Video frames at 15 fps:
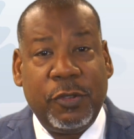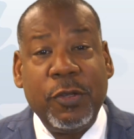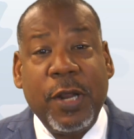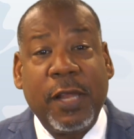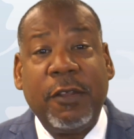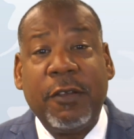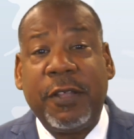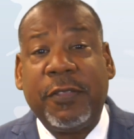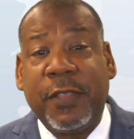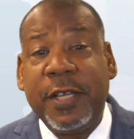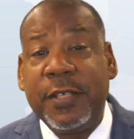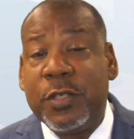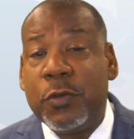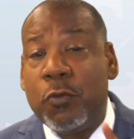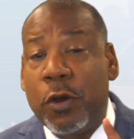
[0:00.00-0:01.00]
not look at
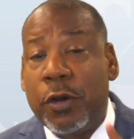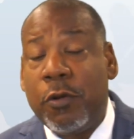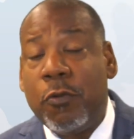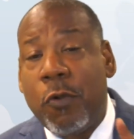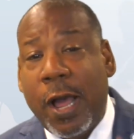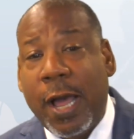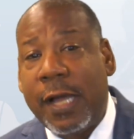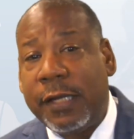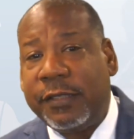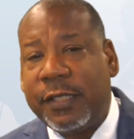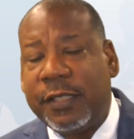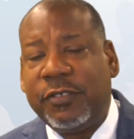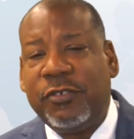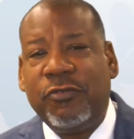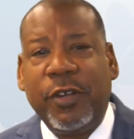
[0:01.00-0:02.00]
things and wonder why,
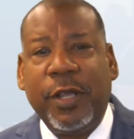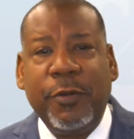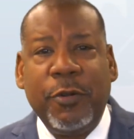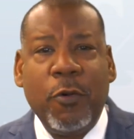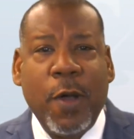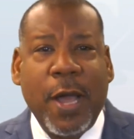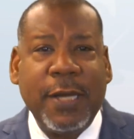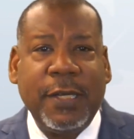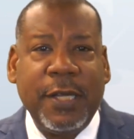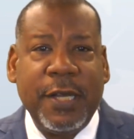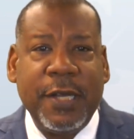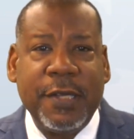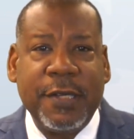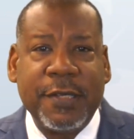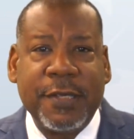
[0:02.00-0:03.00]
just dream new
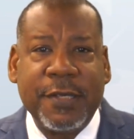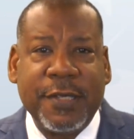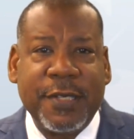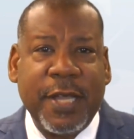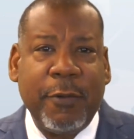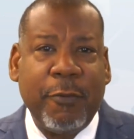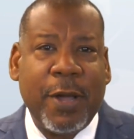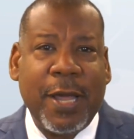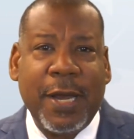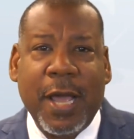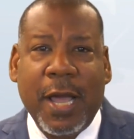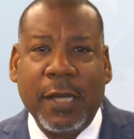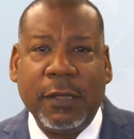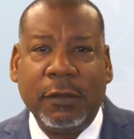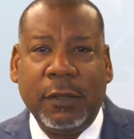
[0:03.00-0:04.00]
ideas and say why
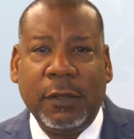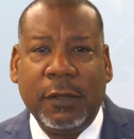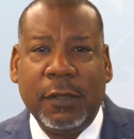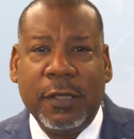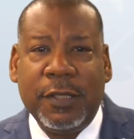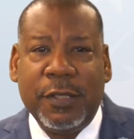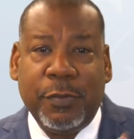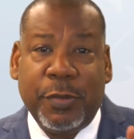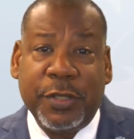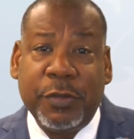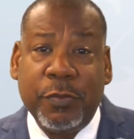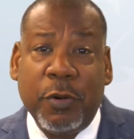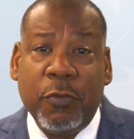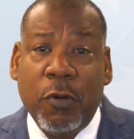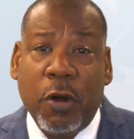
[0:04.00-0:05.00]
not. To
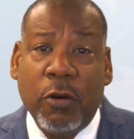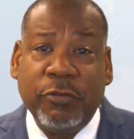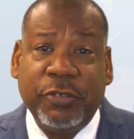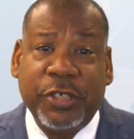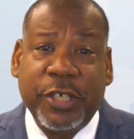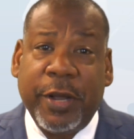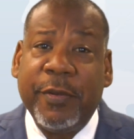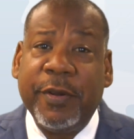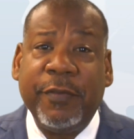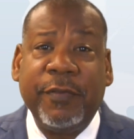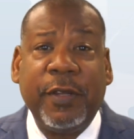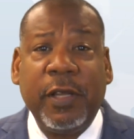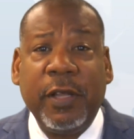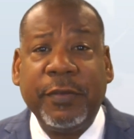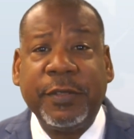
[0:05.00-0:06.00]
Bishop Monroe, Chairman
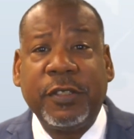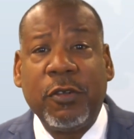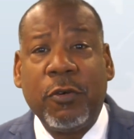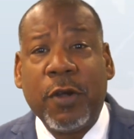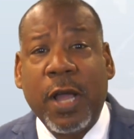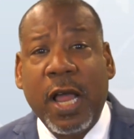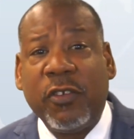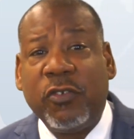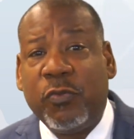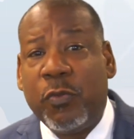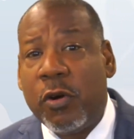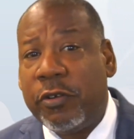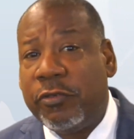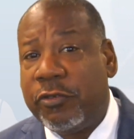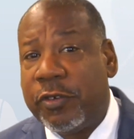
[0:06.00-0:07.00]
of the Livingstone College
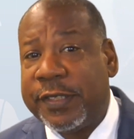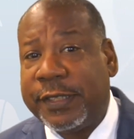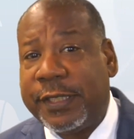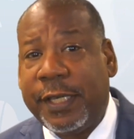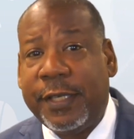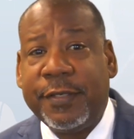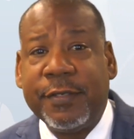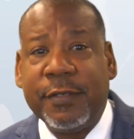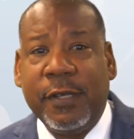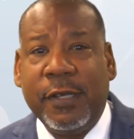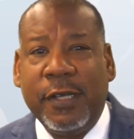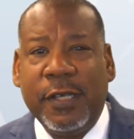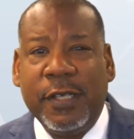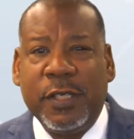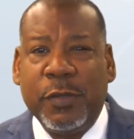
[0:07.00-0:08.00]
Board of Trustees,
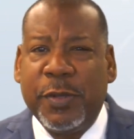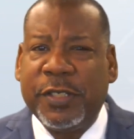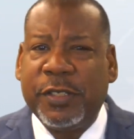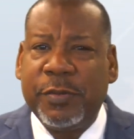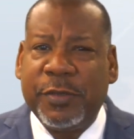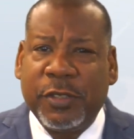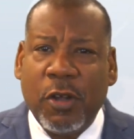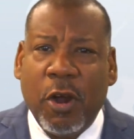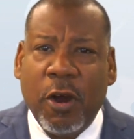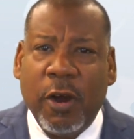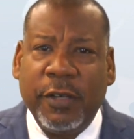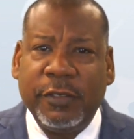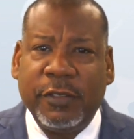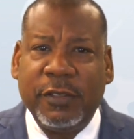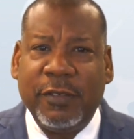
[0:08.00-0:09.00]
to Bishop
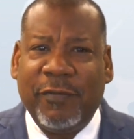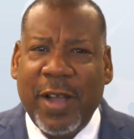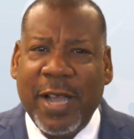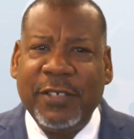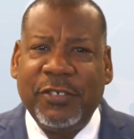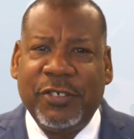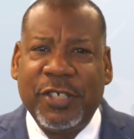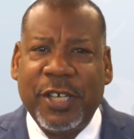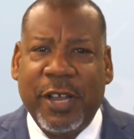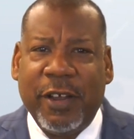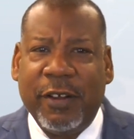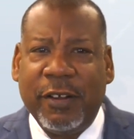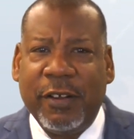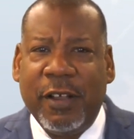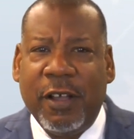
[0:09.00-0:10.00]
Starnes, Vice
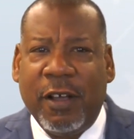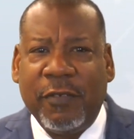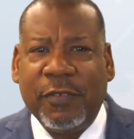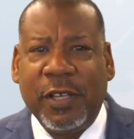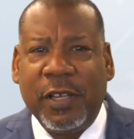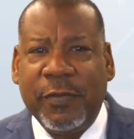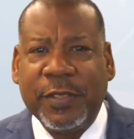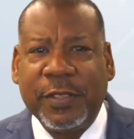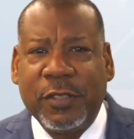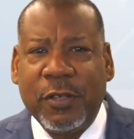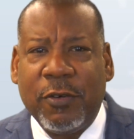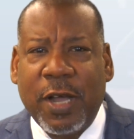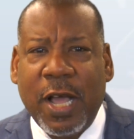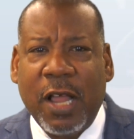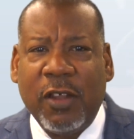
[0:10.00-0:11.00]
Chair of the
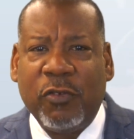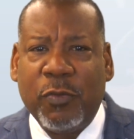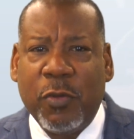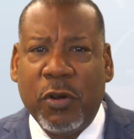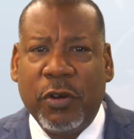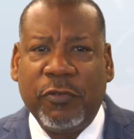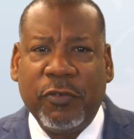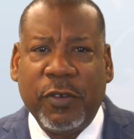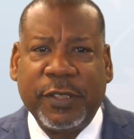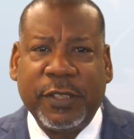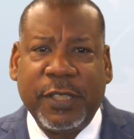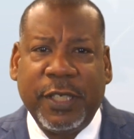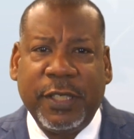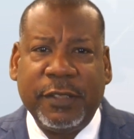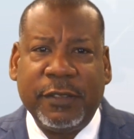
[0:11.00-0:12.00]
Livingstone College Board of
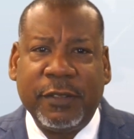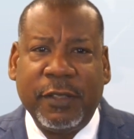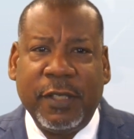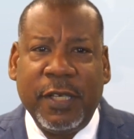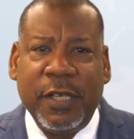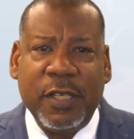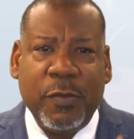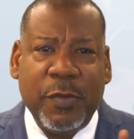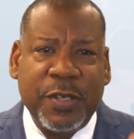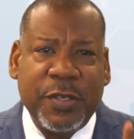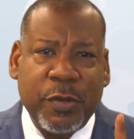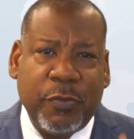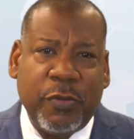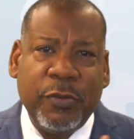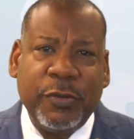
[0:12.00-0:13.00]
Trustees, to
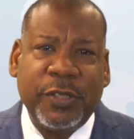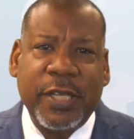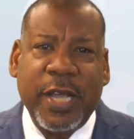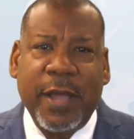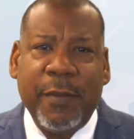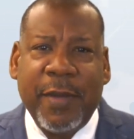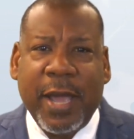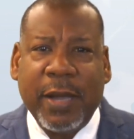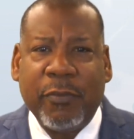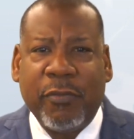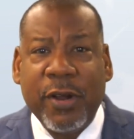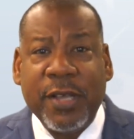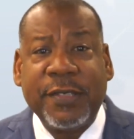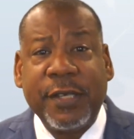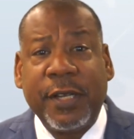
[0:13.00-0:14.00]
Mr. Bruce Stanback,
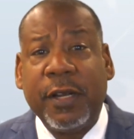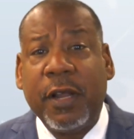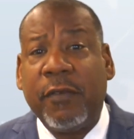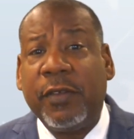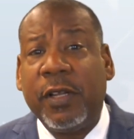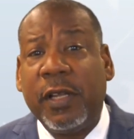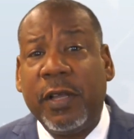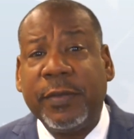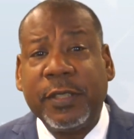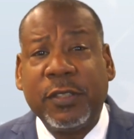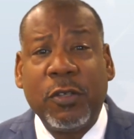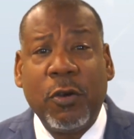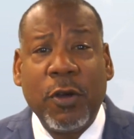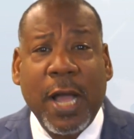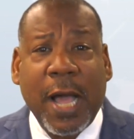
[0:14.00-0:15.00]
President of the
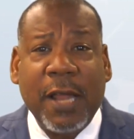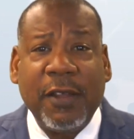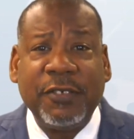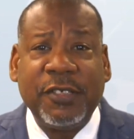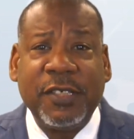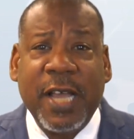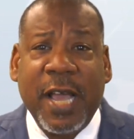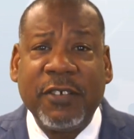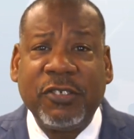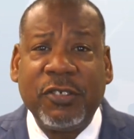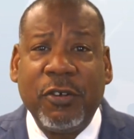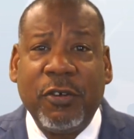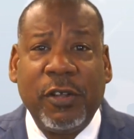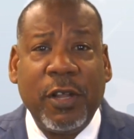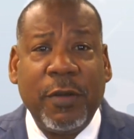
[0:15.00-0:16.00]
Livingstone College
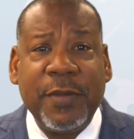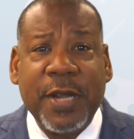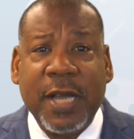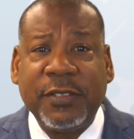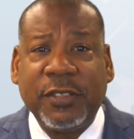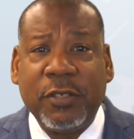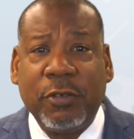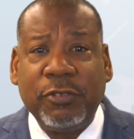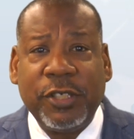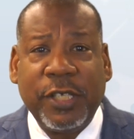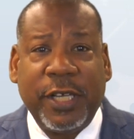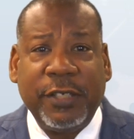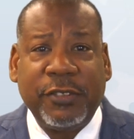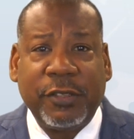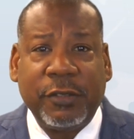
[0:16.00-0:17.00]
National Alumni
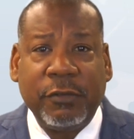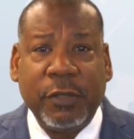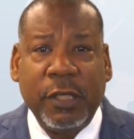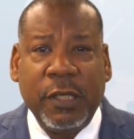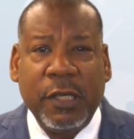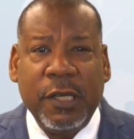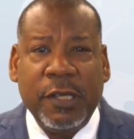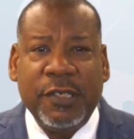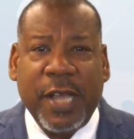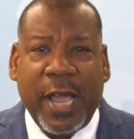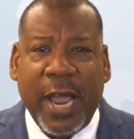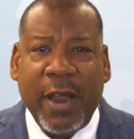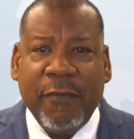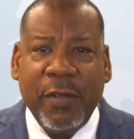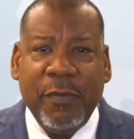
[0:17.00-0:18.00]
Association, to
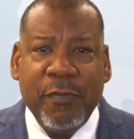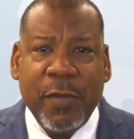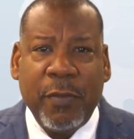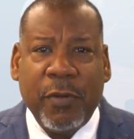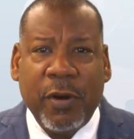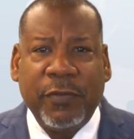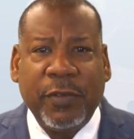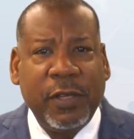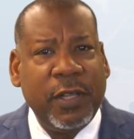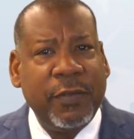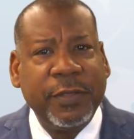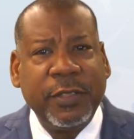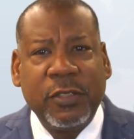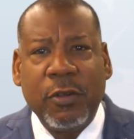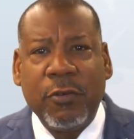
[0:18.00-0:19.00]
every member of the
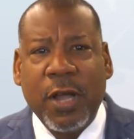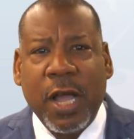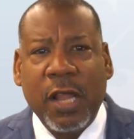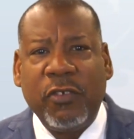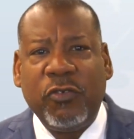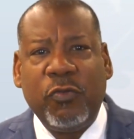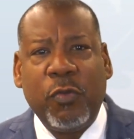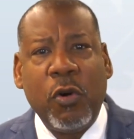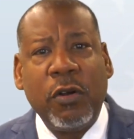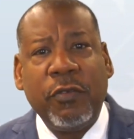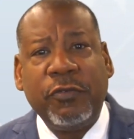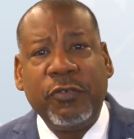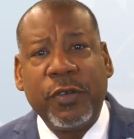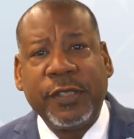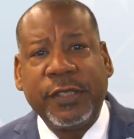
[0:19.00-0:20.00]
Livingstone College Board
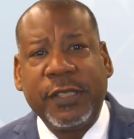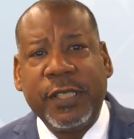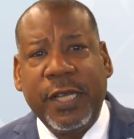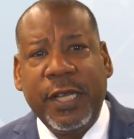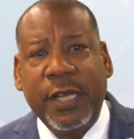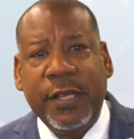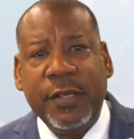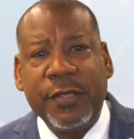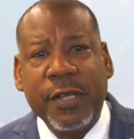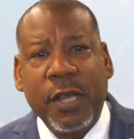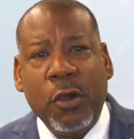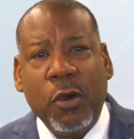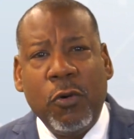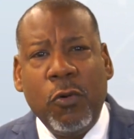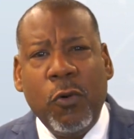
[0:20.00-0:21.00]
of Trustees
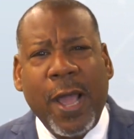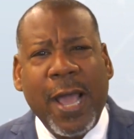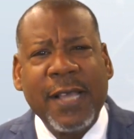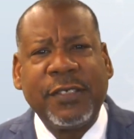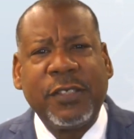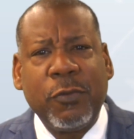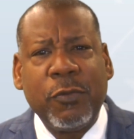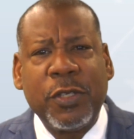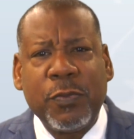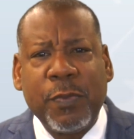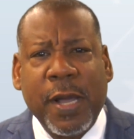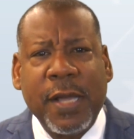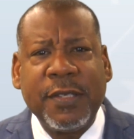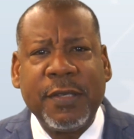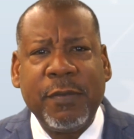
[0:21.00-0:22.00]
who has the
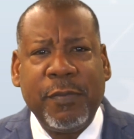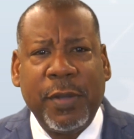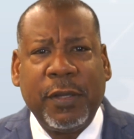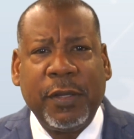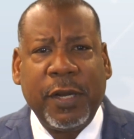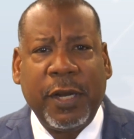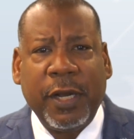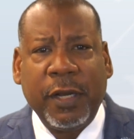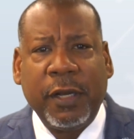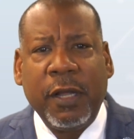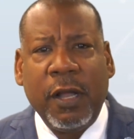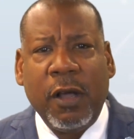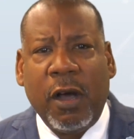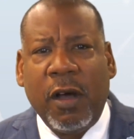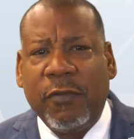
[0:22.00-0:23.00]
responsibility
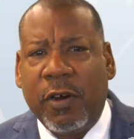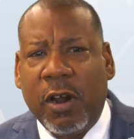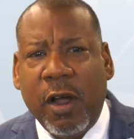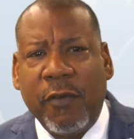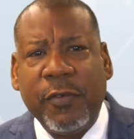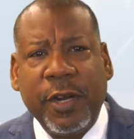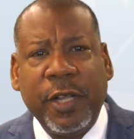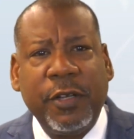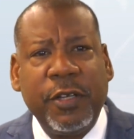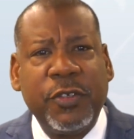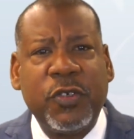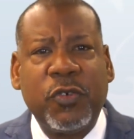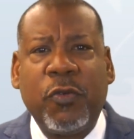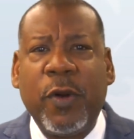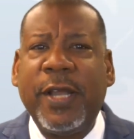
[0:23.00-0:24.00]
of governing
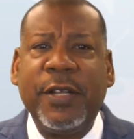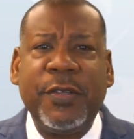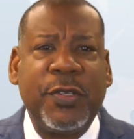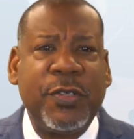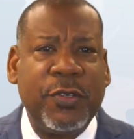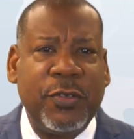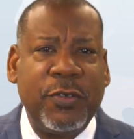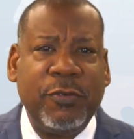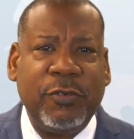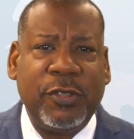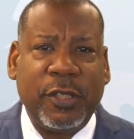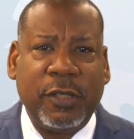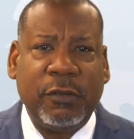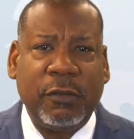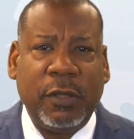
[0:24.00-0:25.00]
this great institution,